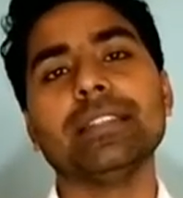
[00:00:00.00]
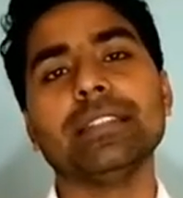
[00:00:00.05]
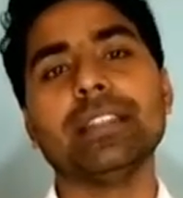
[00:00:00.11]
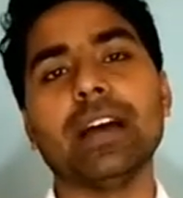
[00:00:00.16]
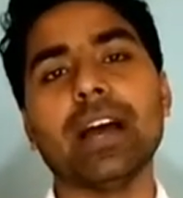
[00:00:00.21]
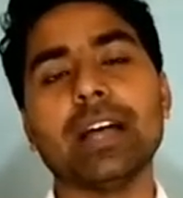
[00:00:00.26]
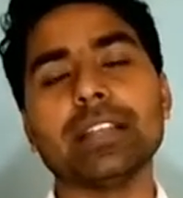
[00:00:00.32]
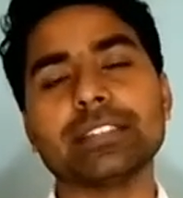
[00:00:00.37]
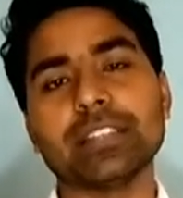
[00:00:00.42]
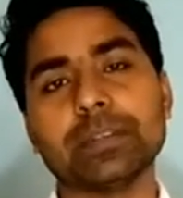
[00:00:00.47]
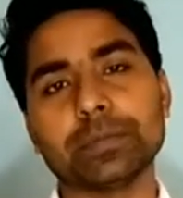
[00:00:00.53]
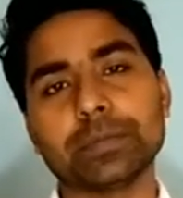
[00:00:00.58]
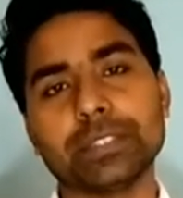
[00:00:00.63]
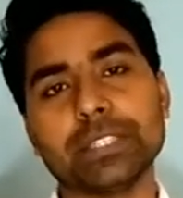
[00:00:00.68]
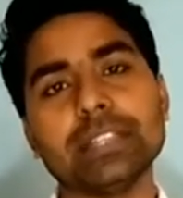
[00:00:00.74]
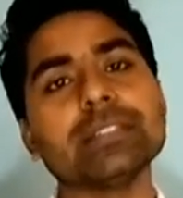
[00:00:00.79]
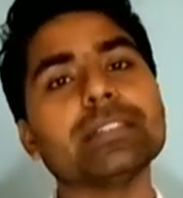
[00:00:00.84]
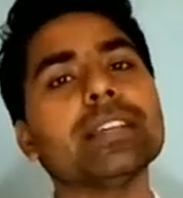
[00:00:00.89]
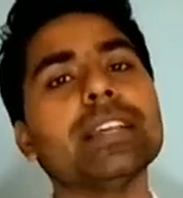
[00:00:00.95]
the
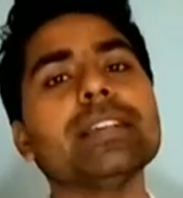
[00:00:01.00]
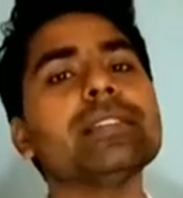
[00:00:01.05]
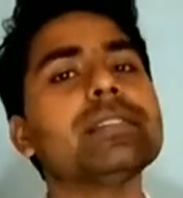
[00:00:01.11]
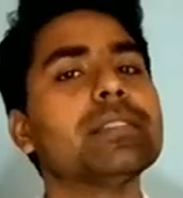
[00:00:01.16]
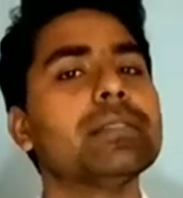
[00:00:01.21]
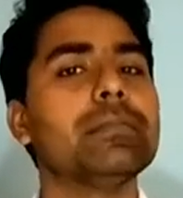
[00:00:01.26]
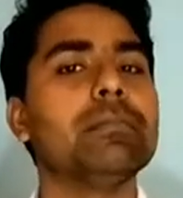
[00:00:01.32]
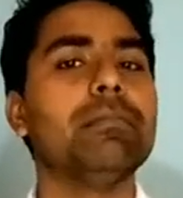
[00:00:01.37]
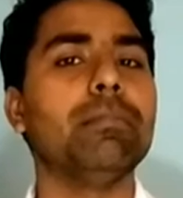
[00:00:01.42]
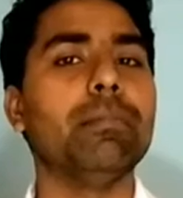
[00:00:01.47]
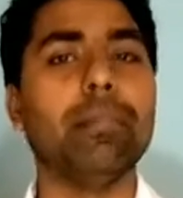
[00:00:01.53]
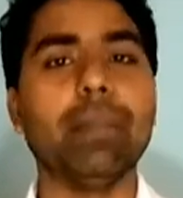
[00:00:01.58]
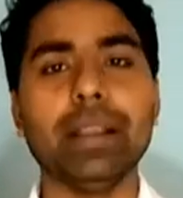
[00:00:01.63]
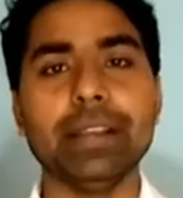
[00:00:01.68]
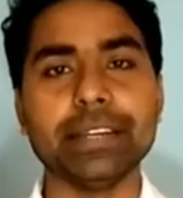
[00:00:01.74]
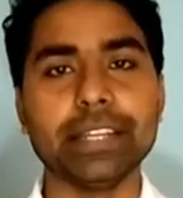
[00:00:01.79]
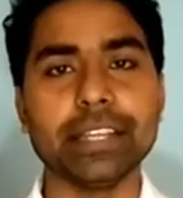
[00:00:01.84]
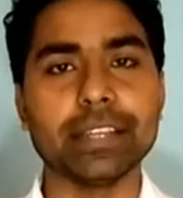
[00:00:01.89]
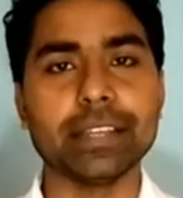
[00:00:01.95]
substance is
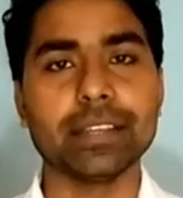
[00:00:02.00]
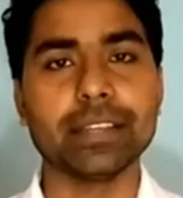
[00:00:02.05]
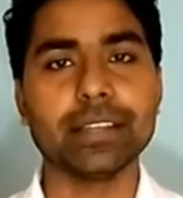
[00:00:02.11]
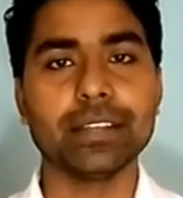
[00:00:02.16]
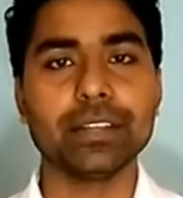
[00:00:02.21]
melting.